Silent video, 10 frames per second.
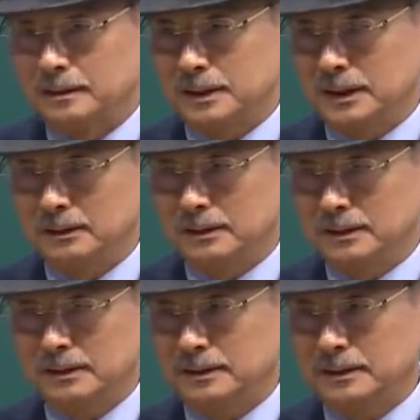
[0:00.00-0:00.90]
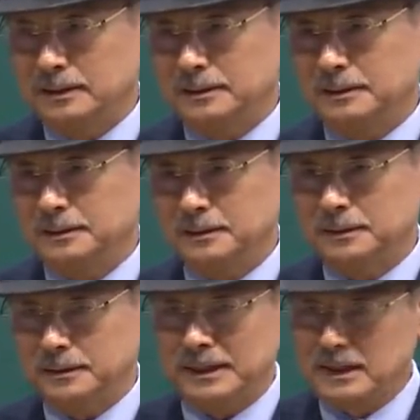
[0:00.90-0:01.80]
the
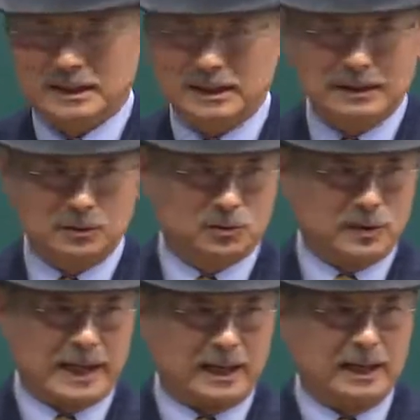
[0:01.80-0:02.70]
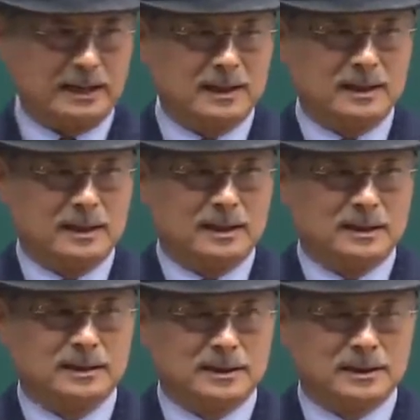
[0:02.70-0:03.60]
concentration of wealth,
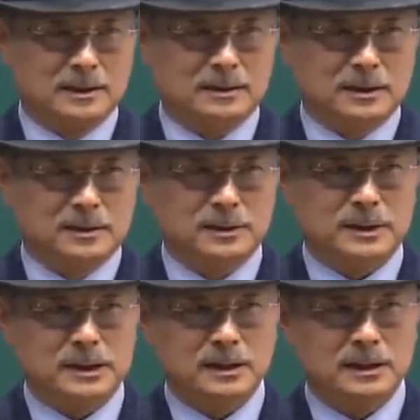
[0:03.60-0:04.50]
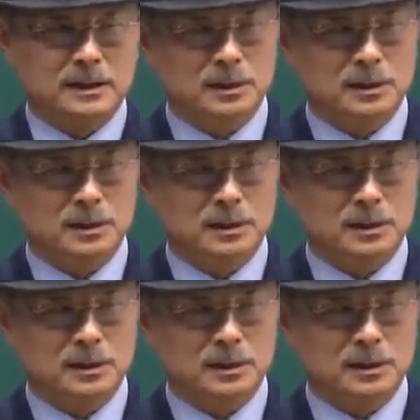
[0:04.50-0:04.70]
we must have a realistic